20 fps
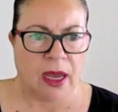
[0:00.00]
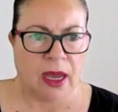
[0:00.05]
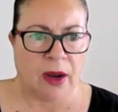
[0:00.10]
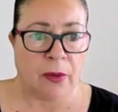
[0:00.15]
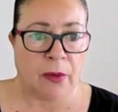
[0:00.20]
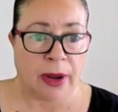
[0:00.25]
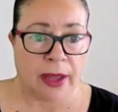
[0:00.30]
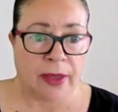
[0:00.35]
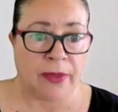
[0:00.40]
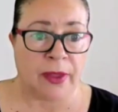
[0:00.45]

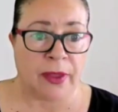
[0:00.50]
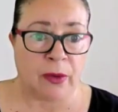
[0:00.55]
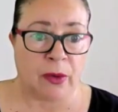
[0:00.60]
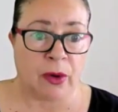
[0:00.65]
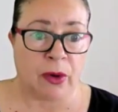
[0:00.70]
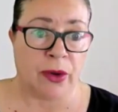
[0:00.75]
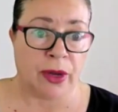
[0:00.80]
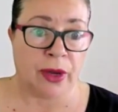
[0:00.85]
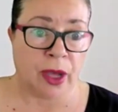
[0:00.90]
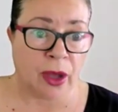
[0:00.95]
around their
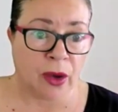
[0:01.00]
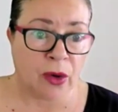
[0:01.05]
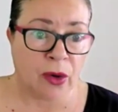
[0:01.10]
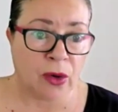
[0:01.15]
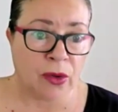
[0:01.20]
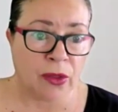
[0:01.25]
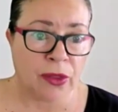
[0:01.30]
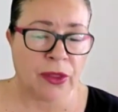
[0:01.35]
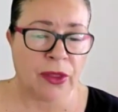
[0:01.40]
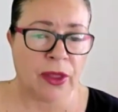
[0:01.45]
own
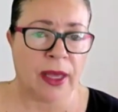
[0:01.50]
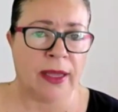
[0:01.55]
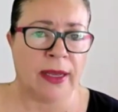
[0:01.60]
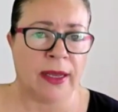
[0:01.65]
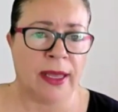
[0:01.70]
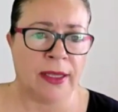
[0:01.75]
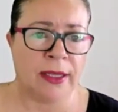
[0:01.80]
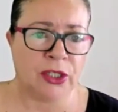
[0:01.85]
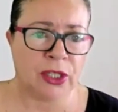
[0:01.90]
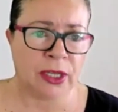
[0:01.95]
health and
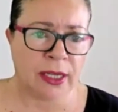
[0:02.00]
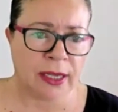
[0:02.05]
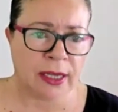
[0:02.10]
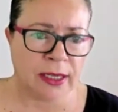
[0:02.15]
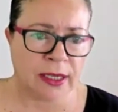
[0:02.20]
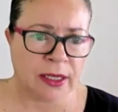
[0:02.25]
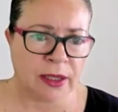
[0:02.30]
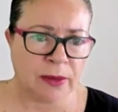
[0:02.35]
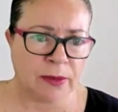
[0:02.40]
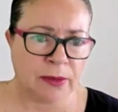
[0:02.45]

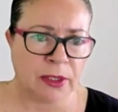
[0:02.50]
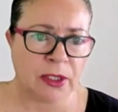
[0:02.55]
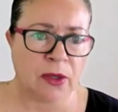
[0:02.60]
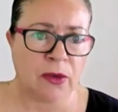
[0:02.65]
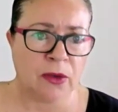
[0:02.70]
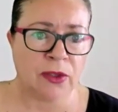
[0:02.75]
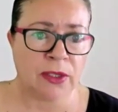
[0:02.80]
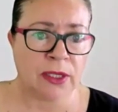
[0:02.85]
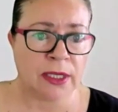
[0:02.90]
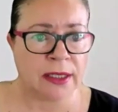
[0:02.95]
educating
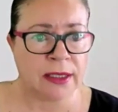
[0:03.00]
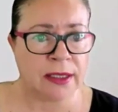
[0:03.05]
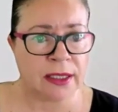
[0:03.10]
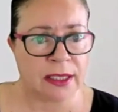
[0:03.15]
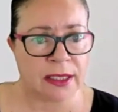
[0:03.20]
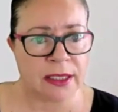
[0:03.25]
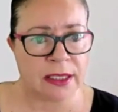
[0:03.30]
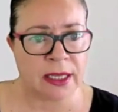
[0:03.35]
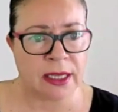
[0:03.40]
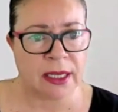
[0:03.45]
themselves and
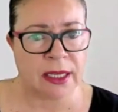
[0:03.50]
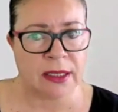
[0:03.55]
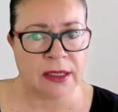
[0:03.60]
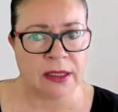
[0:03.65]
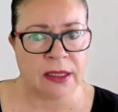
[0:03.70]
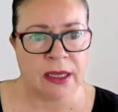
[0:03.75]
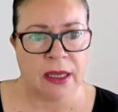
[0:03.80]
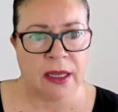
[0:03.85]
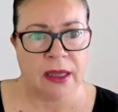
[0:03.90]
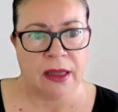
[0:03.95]

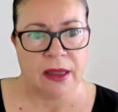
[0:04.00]
understand,